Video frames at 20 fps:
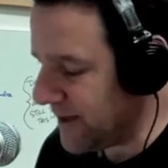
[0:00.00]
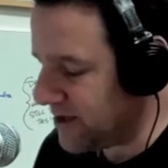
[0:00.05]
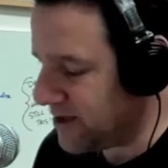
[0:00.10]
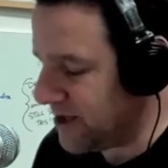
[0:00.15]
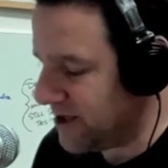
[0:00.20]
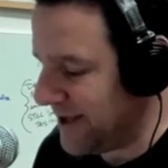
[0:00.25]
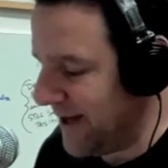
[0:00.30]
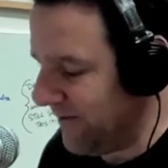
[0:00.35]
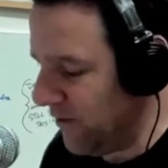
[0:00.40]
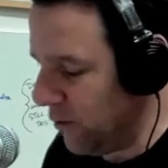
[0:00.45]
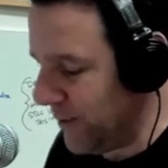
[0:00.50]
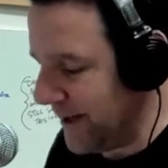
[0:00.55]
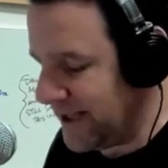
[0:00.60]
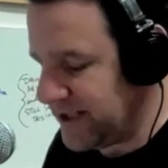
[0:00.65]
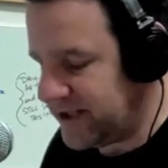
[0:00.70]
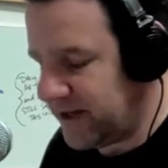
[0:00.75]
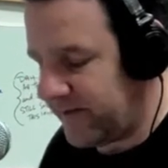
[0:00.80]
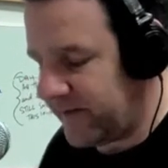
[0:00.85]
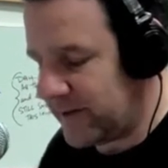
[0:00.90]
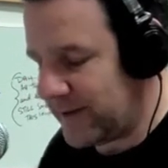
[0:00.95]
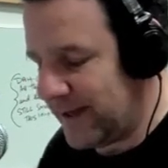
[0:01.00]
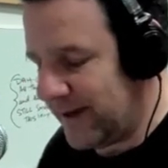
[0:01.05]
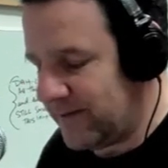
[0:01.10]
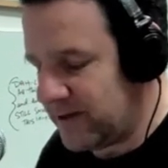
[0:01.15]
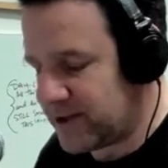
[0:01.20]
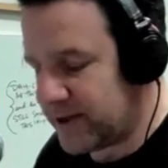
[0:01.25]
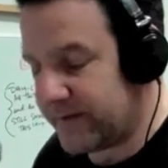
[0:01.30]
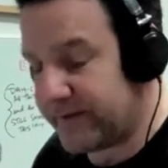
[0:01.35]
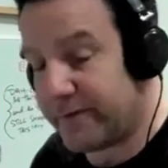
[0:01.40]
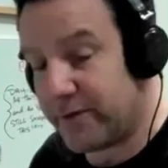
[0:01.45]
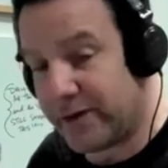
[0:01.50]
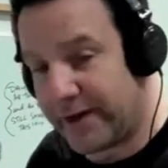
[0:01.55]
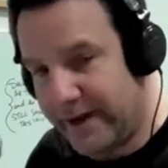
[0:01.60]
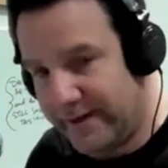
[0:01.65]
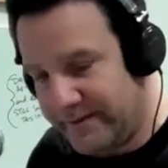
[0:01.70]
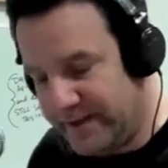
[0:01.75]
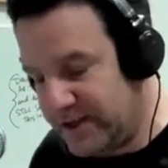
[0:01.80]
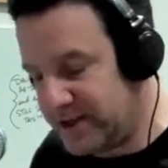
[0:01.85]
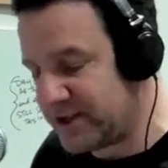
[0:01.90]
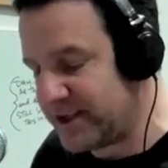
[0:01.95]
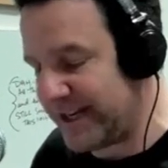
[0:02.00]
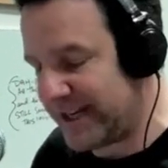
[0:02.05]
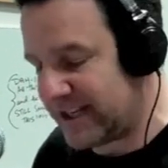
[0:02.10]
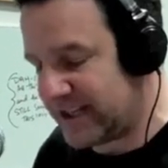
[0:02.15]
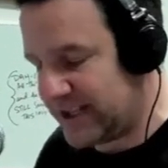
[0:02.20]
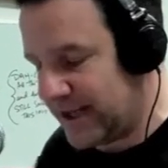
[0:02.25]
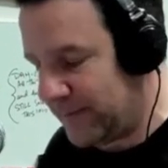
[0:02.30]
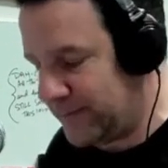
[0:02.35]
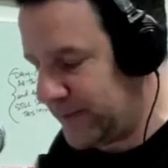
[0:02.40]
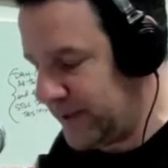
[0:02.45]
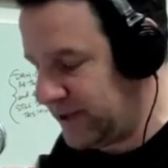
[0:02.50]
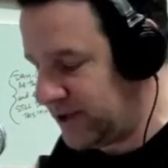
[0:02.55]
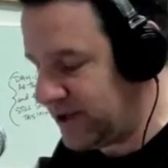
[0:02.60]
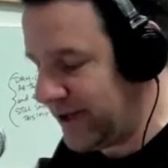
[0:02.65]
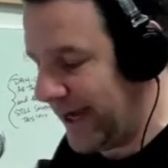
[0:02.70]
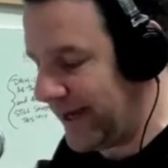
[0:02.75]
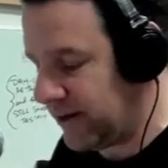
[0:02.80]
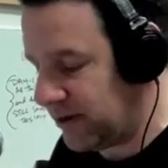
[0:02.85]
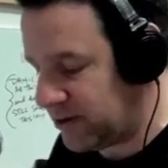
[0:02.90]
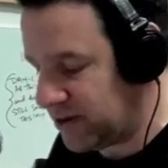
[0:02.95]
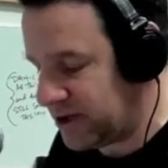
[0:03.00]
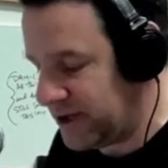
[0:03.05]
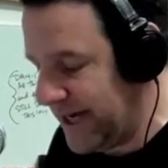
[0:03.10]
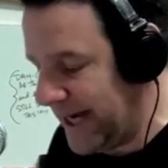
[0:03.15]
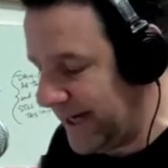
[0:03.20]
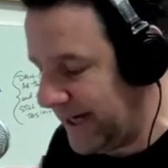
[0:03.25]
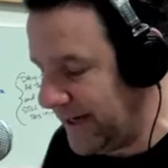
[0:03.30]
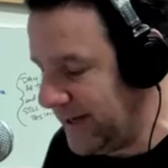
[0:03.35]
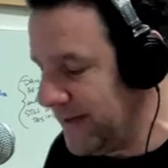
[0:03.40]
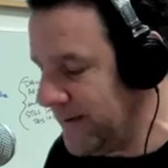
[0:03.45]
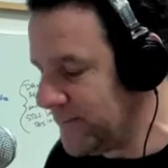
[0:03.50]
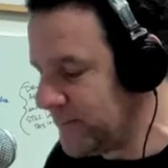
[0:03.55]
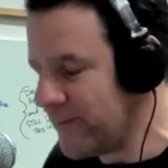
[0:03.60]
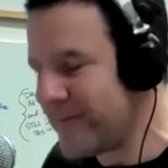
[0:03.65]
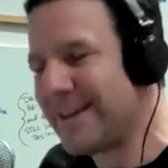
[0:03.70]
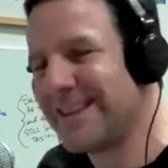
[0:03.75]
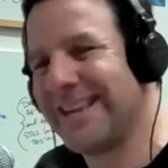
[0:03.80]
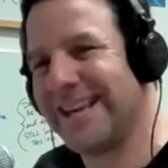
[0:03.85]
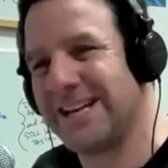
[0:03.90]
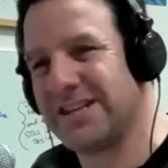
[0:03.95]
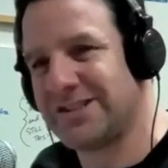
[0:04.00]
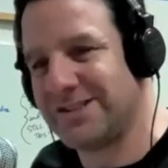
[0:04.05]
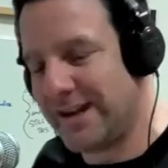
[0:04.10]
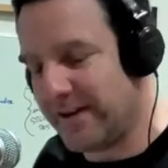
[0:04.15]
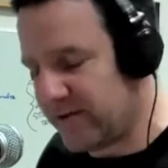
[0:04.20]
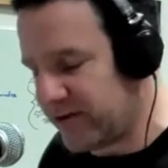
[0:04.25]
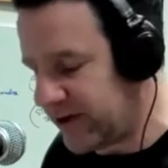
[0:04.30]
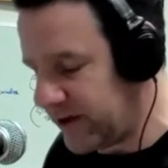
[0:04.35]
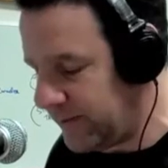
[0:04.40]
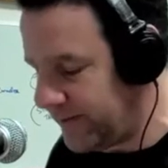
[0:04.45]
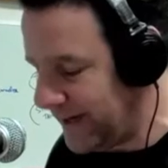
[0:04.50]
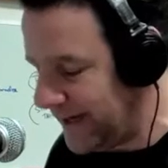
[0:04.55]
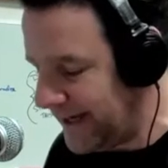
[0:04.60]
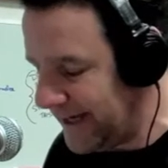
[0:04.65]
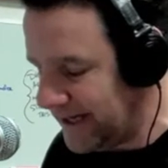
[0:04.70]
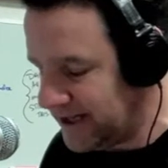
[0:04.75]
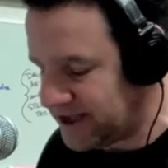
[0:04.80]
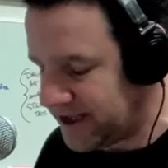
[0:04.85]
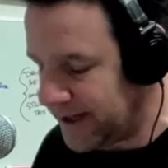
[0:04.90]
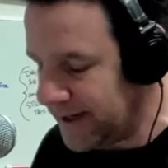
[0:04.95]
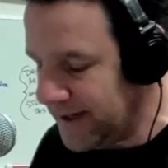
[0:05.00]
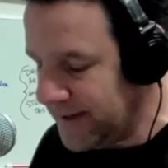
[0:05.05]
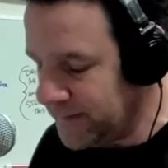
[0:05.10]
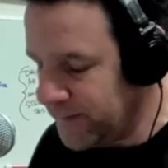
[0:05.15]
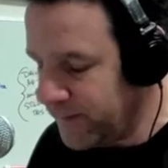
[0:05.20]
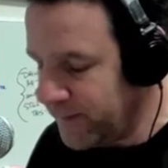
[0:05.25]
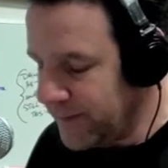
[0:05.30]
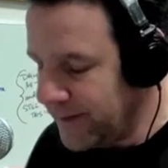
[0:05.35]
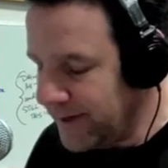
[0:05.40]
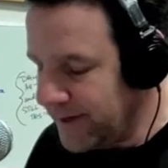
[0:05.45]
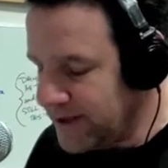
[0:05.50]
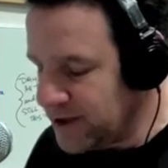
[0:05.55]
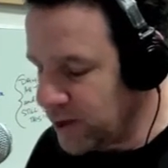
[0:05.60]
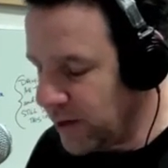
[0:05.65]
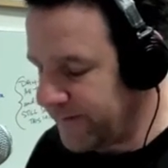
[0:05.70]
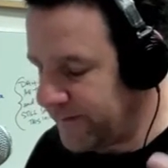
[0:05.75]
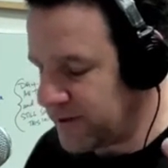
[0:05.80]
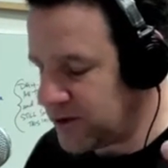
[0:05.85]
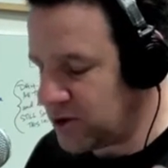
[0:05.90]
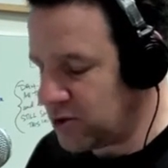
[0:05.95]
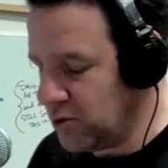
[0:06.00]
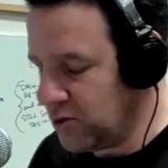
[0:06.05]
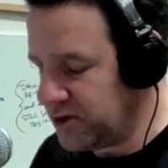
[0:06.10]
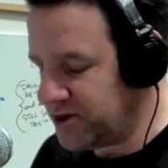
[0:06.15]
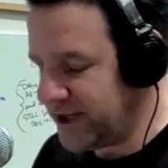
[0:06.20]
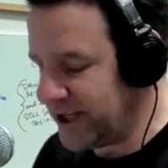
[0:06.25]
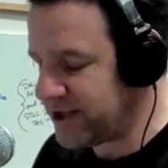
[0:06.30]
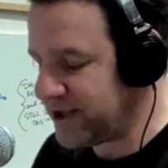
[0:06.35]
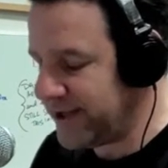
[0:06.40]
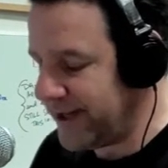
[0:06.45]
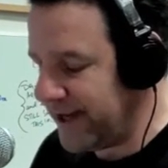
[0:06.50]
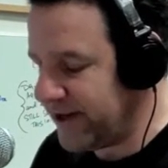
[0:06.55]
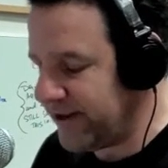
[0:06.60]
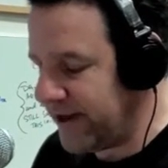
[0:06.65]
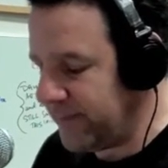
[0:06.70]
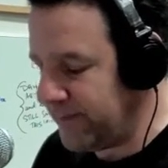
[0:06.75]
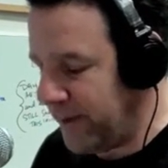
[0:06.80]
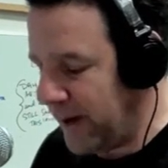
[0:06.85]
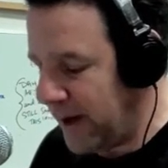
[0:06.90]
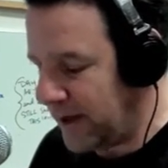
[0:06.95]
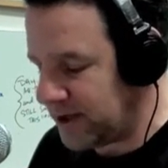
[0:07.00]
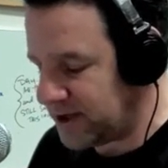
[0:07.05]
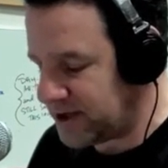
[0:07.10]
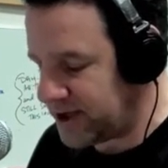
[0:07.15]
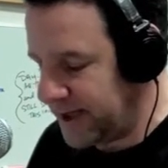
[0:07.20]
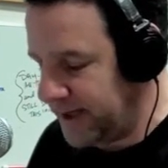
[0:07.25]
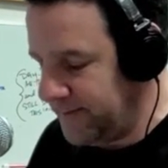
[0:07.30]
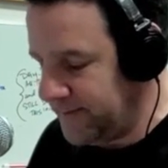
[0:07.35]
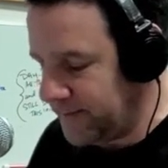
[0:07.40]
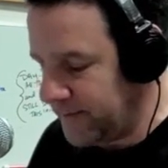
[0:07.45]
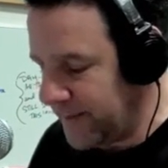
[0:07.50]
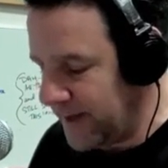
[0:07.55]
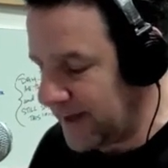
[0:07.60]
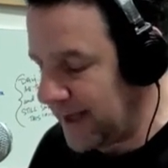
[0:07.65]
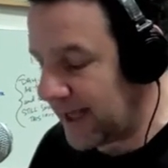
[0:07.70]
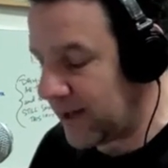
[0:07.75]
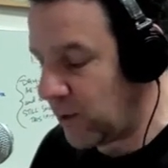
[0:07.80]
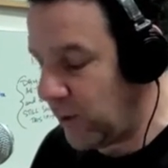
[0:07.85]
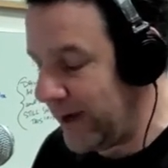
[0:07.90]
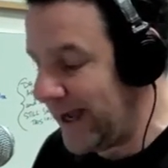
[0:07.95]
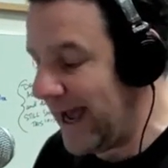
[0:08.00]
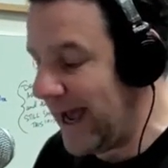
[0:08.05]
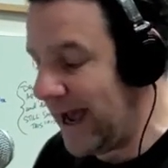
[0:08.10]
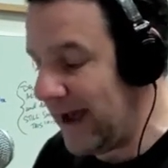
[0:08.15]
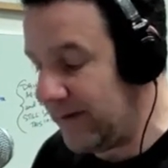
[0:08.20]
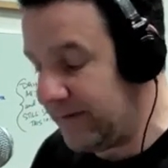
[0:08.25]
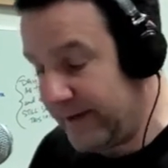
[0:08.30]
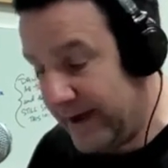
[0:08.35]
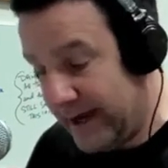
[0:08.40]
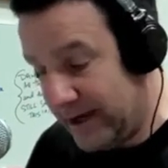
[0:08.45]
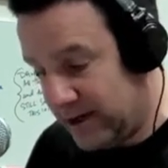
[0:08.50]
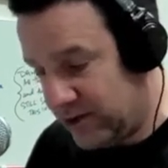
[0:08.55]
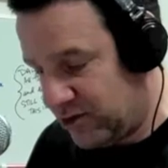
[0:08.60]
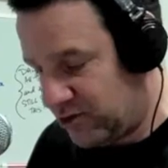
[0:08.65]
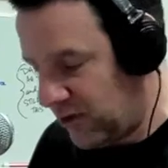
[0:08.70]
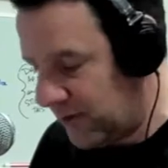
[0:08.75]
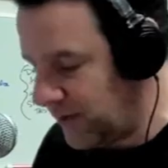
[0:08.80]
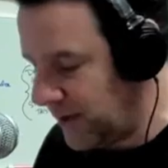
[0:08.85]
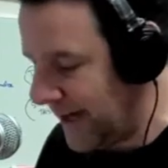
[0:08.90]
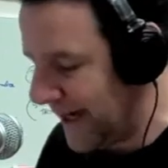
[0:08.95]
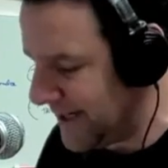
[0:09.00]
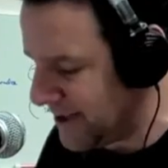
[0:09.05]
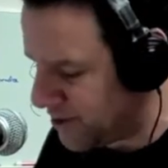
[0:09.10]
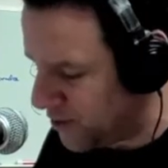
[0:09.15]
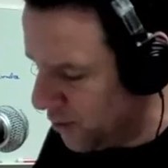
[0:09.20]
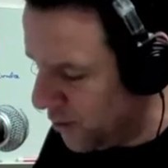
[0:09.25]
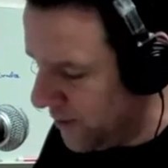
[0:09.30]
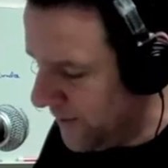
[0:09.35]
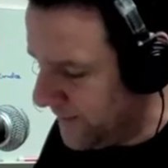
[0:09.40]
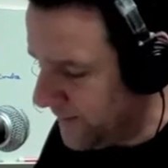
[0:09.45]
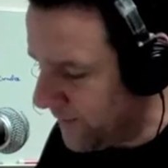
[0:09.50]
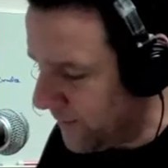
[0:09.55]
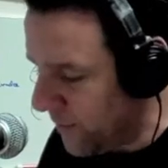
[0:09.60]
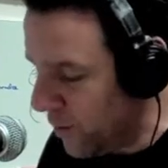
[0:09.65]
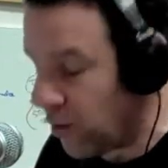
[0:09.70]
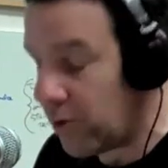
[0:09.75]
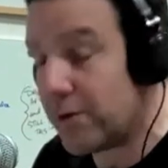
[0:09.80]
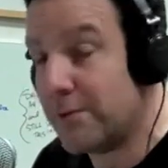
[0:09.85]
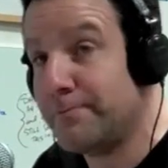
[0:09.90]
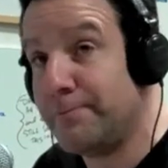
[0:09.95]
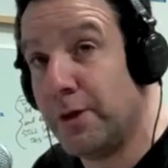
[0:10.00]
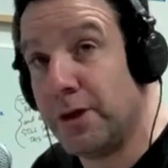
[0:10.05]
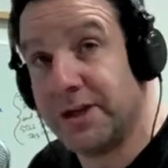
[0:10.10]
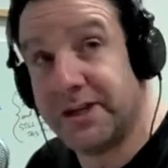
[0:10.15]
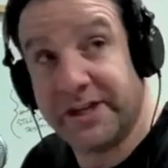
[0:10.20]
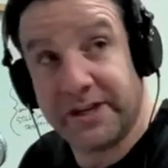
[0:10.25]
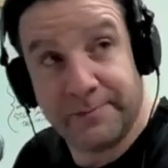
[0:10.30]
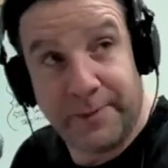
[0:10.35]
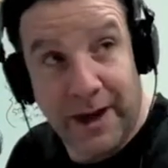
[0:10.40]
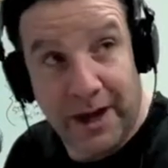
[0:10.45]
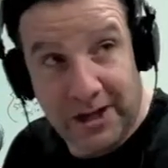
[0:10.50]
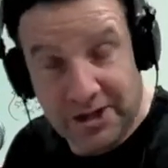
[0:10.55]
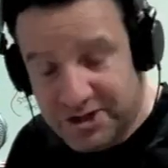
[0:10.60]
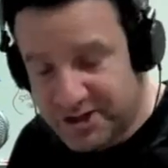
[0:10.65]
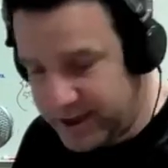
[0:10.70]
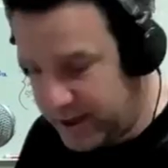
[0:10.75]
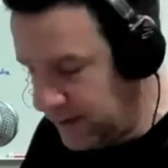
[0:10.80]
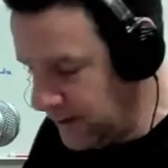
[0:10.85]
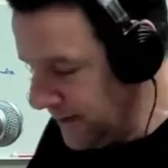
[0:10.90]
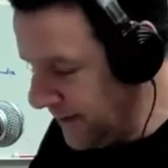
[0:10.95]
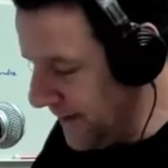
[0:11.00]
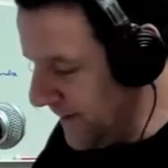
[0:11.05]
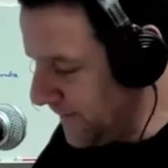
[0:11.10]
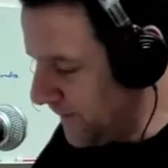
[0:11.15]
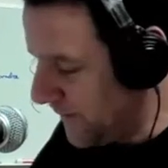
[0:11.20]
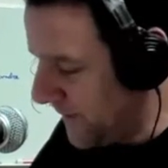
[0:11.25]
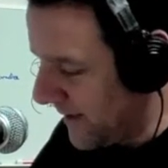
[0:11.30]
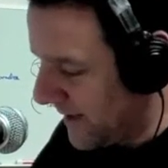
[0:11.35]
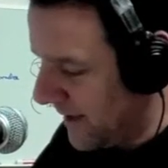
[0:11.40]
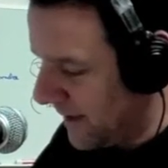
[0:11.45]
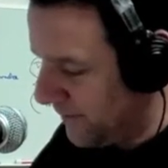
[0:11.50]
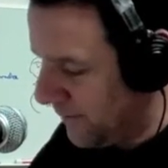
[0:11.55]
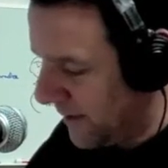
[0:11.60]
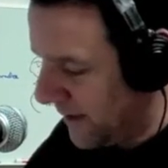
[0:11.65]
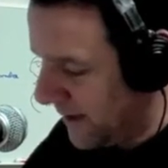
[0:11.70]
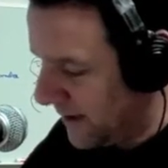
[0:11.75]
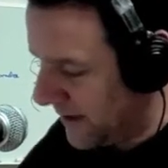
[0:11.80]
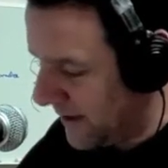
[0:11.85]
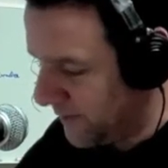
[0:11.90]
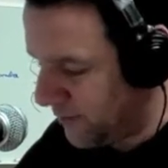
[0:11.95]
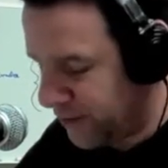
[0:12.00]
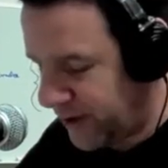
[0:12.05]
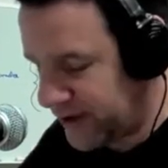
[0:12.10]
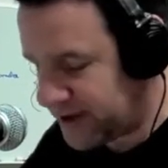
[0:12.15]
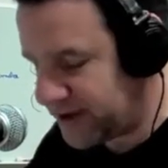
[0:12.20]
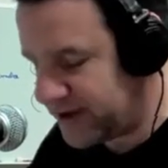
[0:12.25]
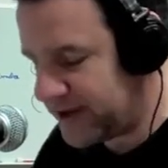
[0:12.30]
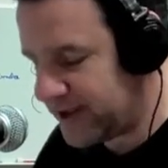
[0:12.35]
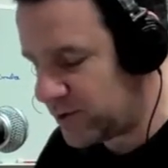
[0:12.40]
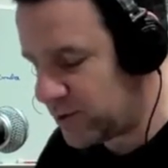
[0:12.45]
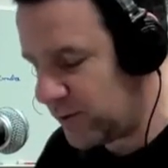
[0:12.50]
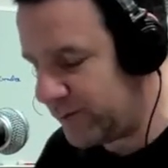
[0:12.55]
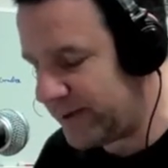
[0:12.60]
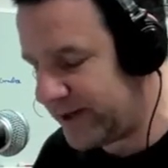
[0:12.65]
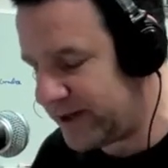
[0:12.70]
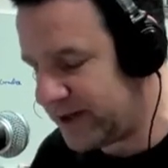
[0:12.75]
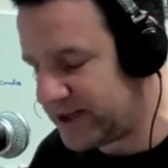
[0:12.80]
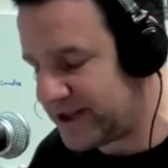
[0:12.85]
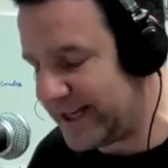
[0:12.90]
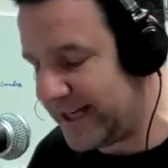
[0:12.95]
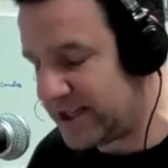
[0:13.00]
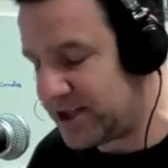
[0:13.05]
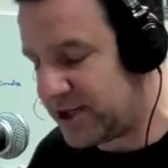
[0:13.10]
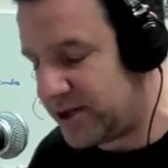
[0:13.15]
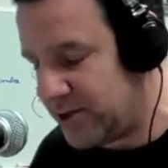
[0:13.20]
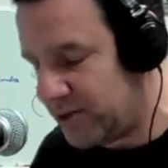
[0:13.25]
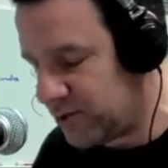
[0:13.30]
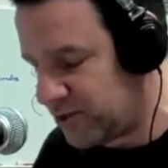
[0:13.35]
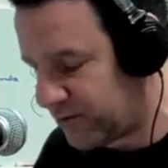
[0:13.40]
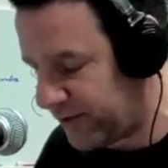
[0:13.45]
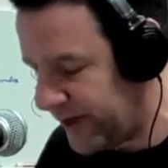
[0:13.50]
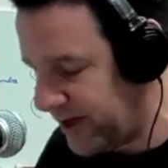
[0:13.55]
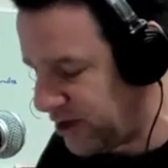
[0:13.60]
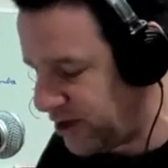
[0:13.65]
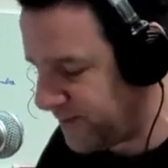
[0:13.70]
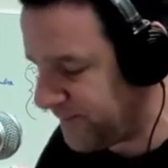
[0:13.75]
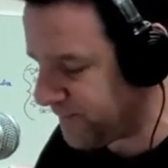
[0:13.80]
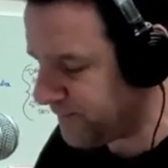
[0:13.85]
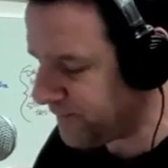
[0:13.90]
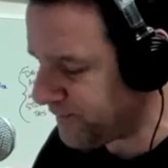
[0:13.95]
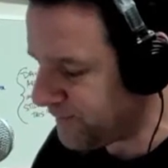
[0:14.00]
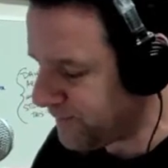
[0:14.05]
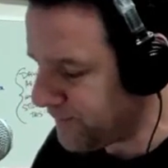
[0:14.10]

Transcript: since everyone has different levels of forgiveness, acceptance, and understanding, then it's never going to be easy. So if a school sets an internet policy, like we have at Trumbull High School, or a bullying policy, Keep uh, keep your eyes on this one because it has huge reach,